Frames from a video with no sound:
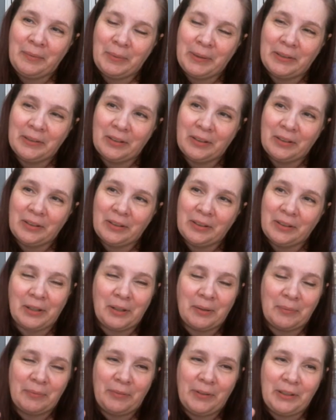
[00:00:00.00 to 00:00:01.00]
because I was
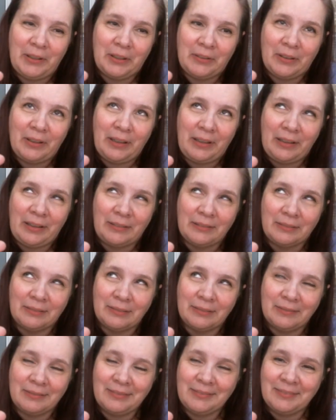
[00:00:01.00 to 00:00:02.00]
looking up
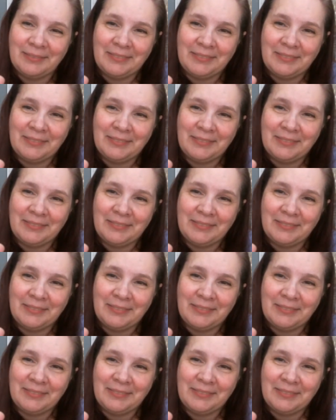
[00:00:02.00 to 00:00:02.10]
figurine.